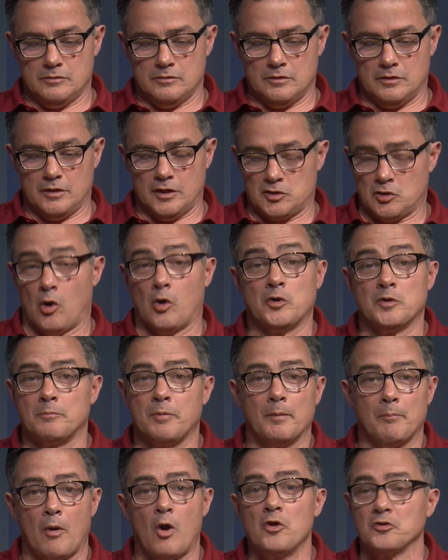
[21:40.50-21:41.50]
it's hard to
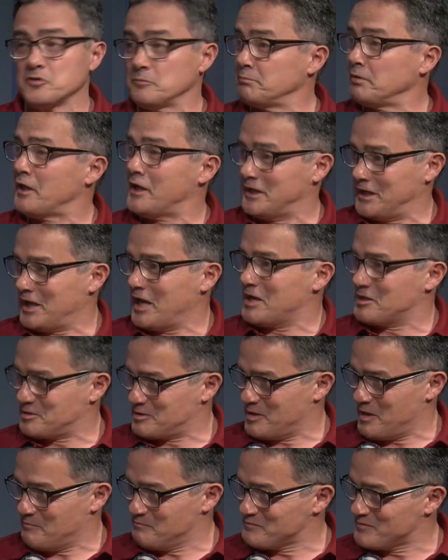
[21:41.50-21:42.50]
put balls in play
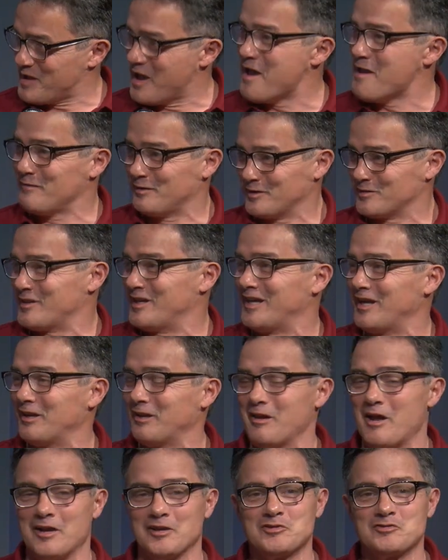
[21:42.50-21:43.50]
against them because they get a
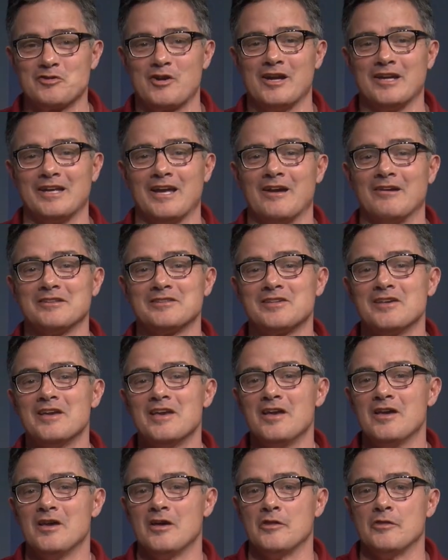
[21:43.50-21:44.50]
lot of strikeouts.
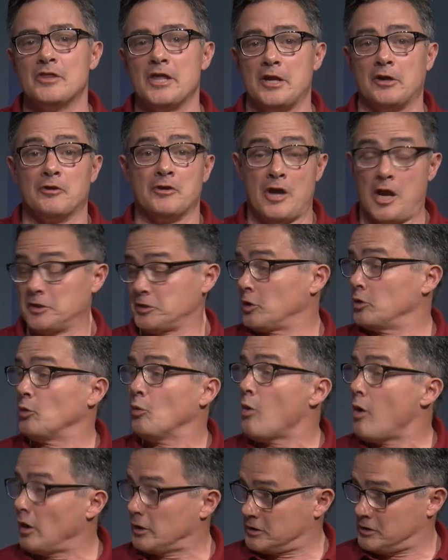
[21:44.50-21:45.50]
They are not going to
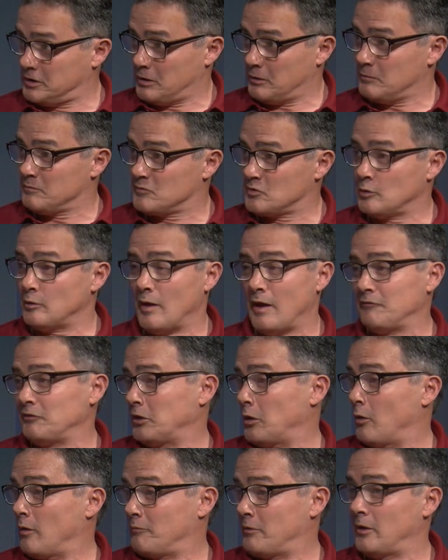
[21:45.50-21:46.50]
walk you, so you have to
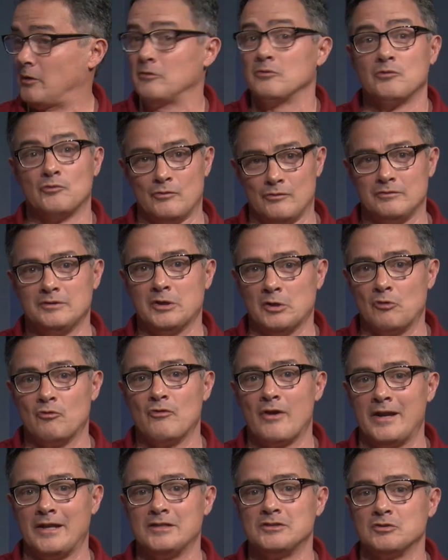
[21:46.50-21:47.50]
go up there,
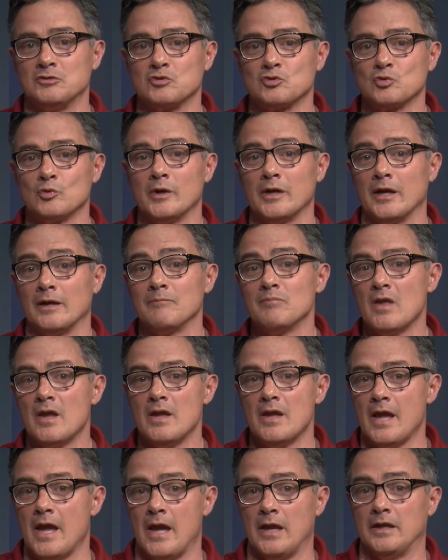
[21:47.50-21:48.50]
ready to swing.
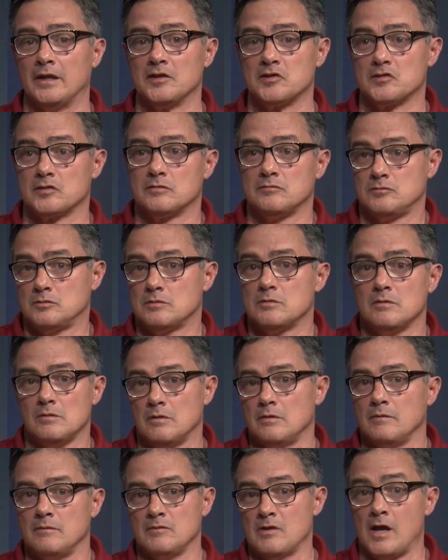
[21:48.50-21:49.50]
And it's
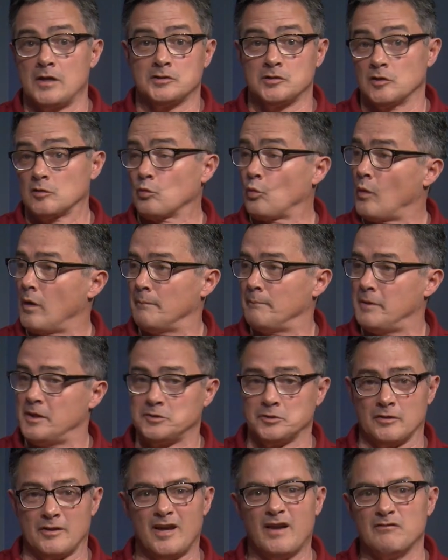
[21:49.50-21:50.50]
not just one
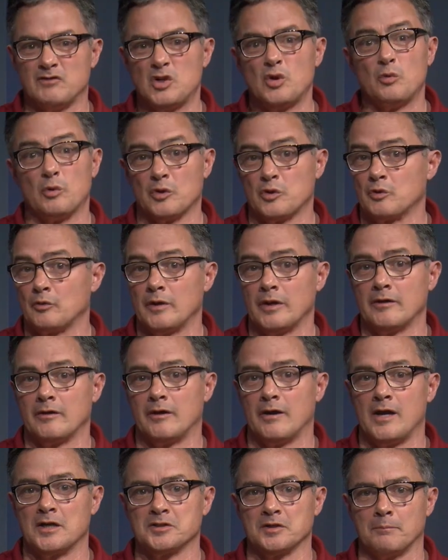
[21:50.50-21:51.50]
pitcher. They have 2 or 3 that
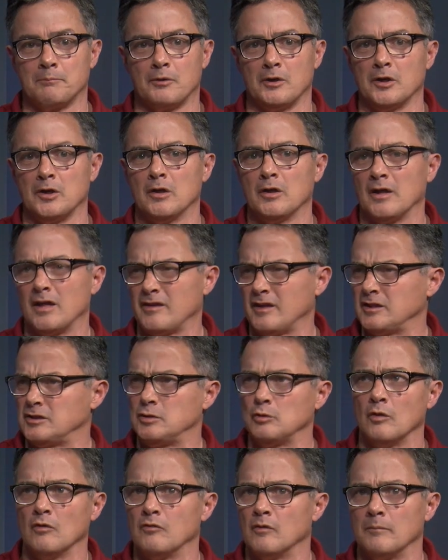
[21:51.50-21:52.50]
are actually pretty good. I think
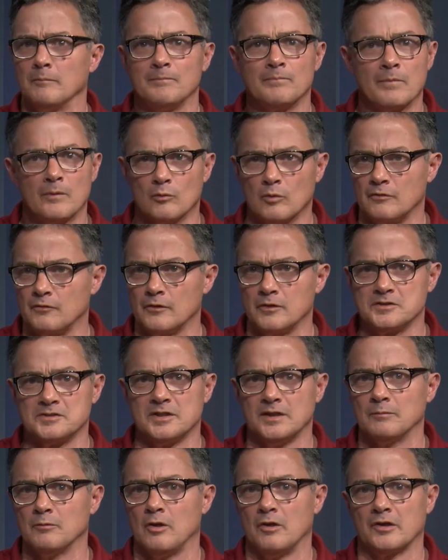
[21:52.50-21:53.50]
2 of them were first
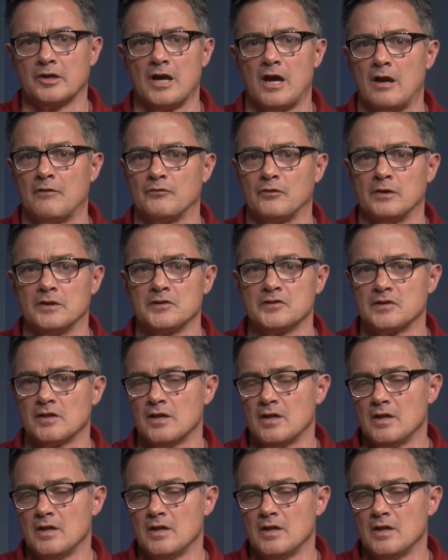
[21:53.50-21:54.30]
team all conference.